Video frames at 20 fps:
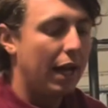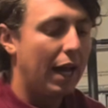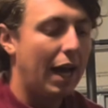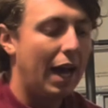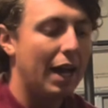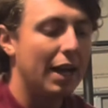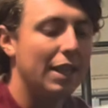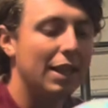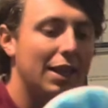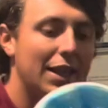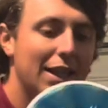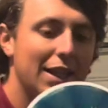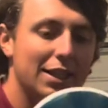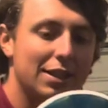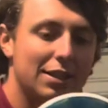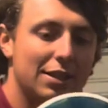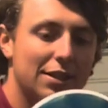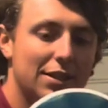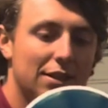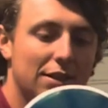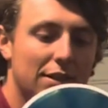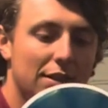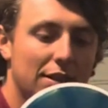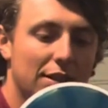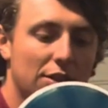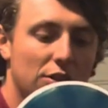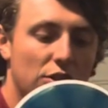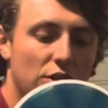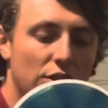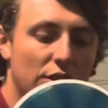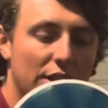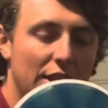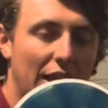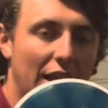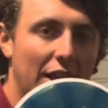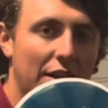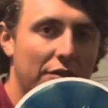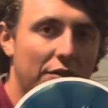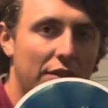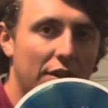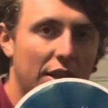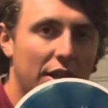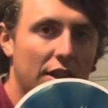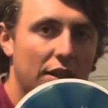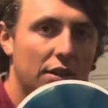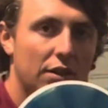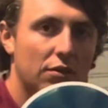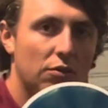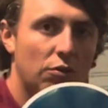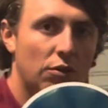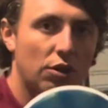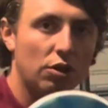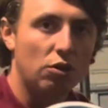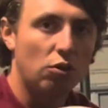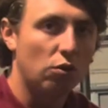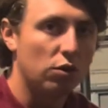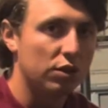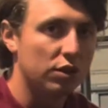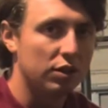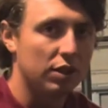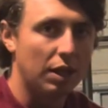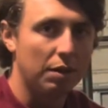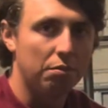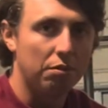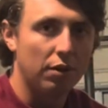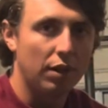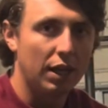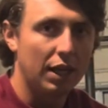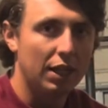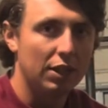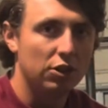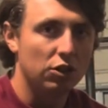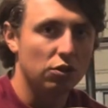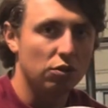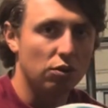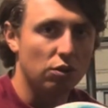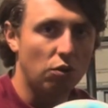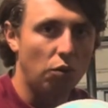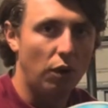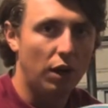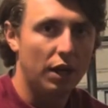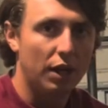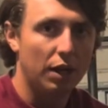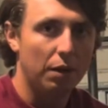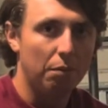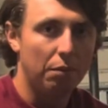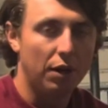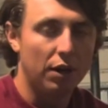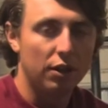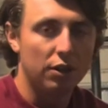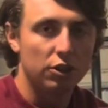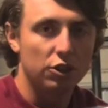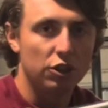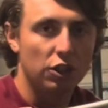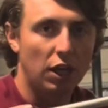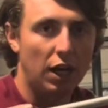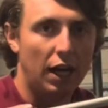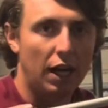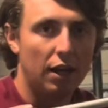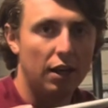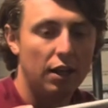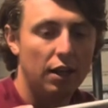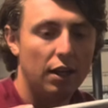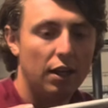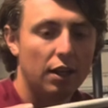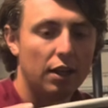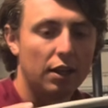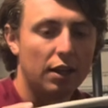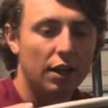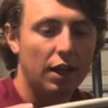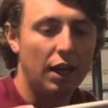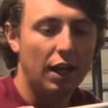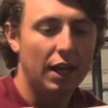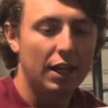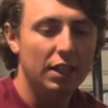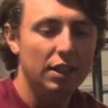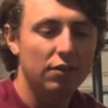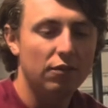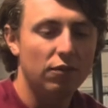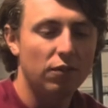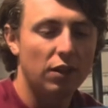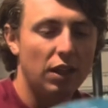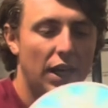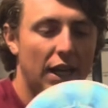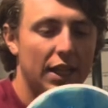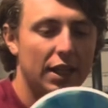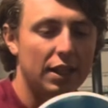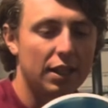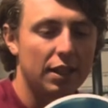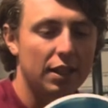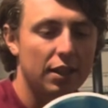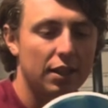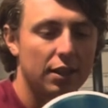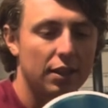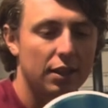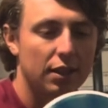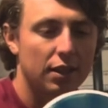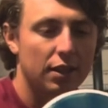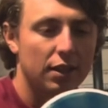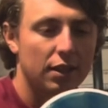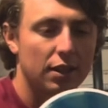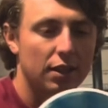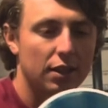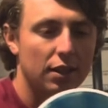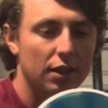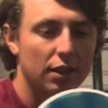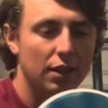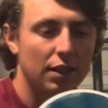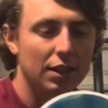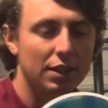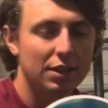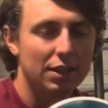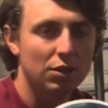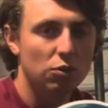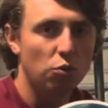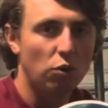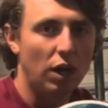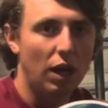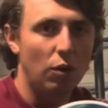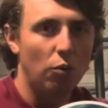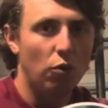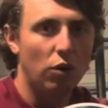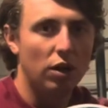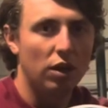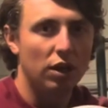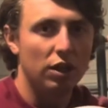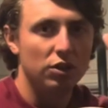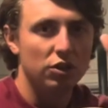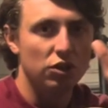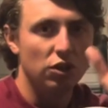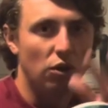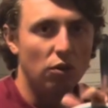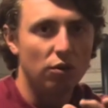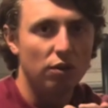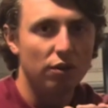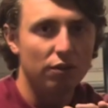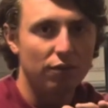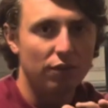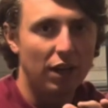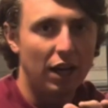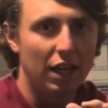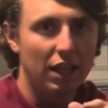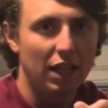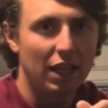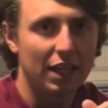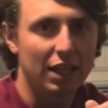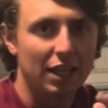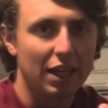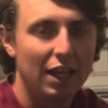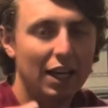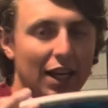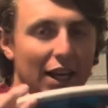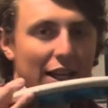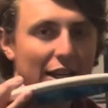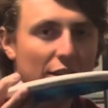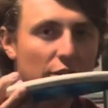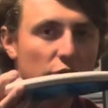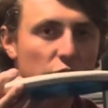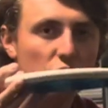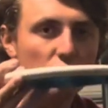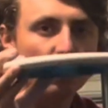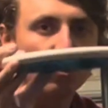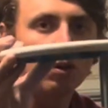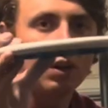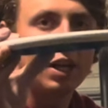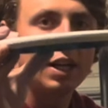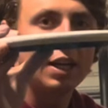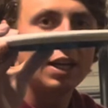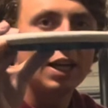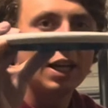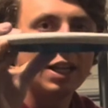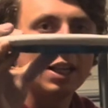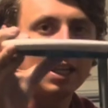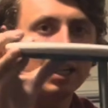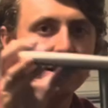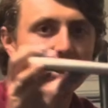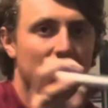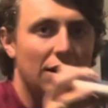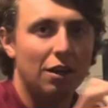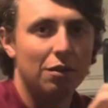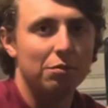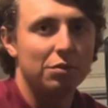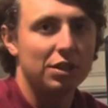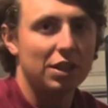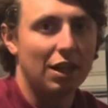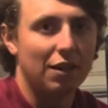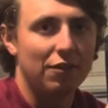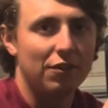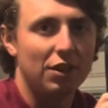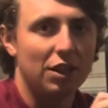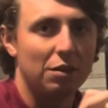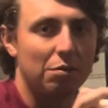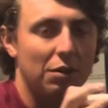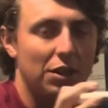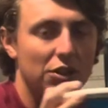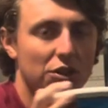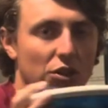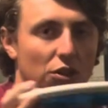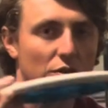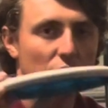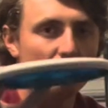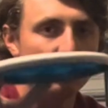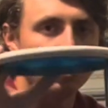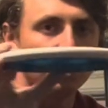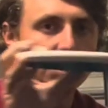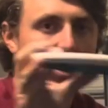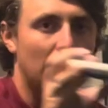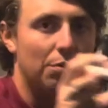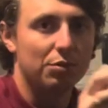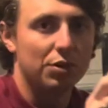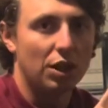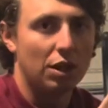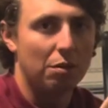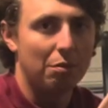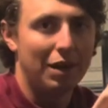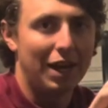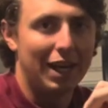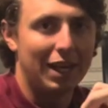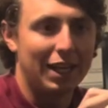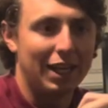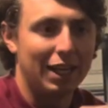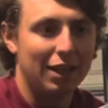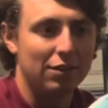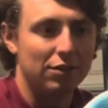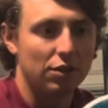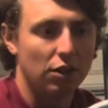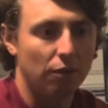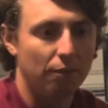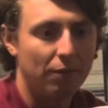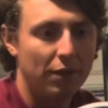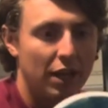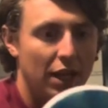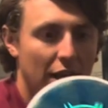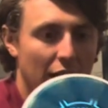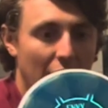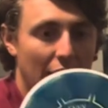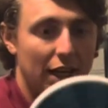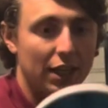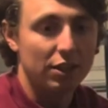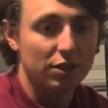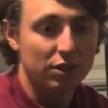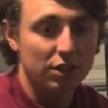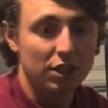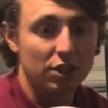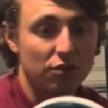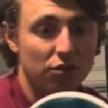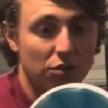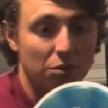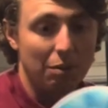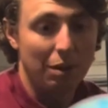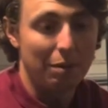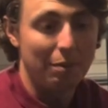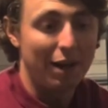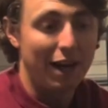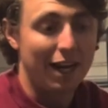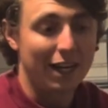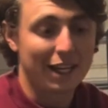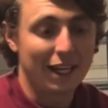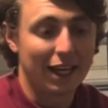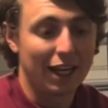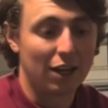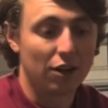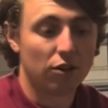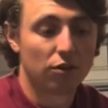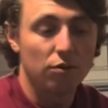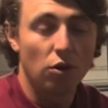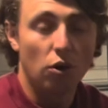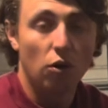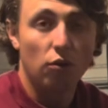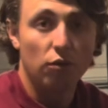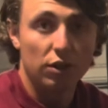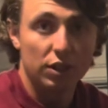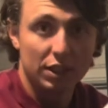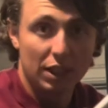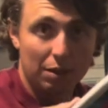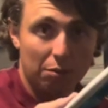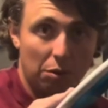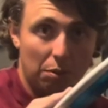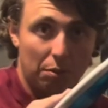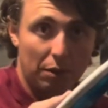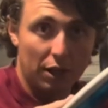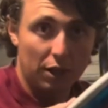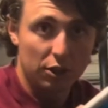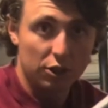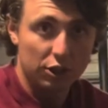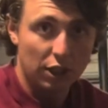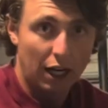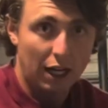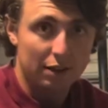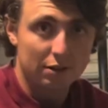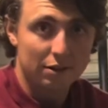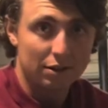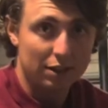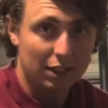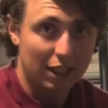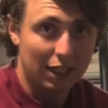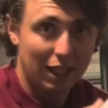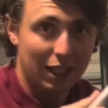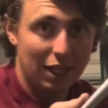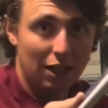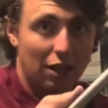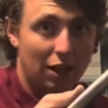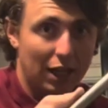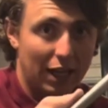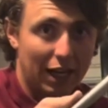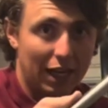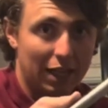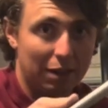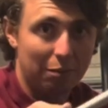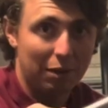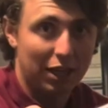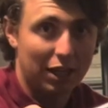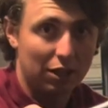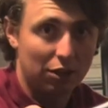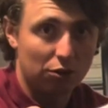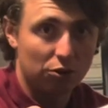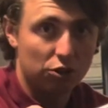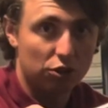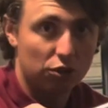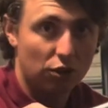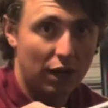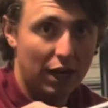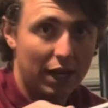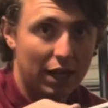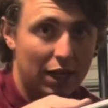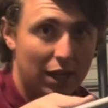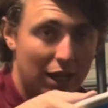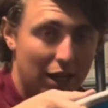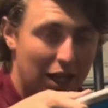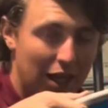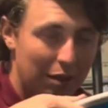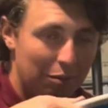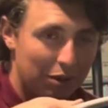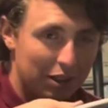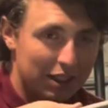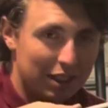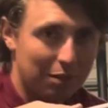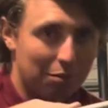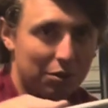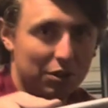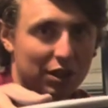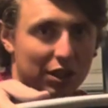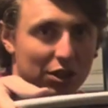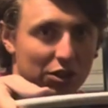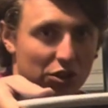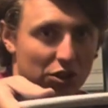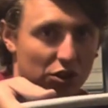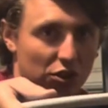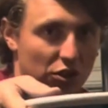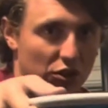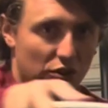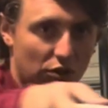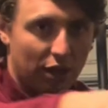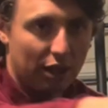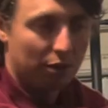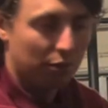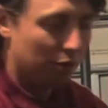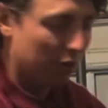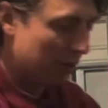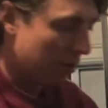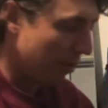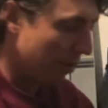added this year, the Envy. One of the courses I played just required a putter shot. Kind of like, this is what I want a zone to fly like. You go straight and then it dumps. I feel like my zone just dumps on a backhand. So I use this for my backhand overstable putter shots. Can hit it on Annie, make it go straight, but typically it's just straight with a